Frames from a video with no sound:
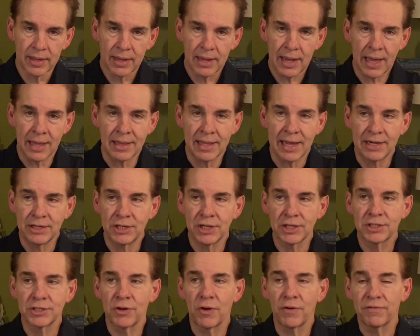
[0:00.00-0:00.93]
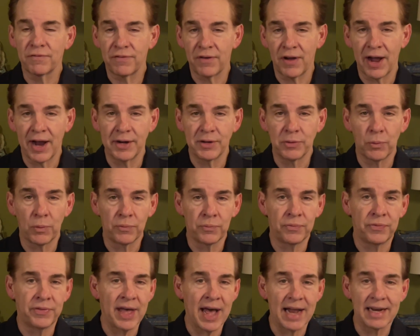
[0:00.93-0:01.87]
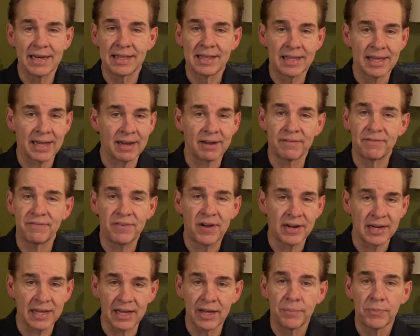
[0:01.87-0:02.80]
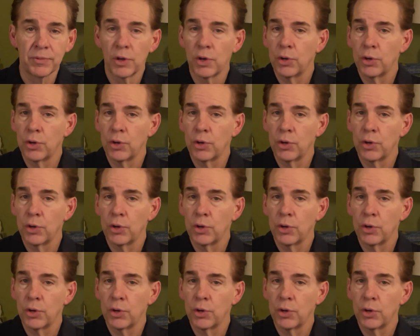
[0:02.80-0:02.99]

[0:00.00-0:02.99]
And they just don't find that thing funny.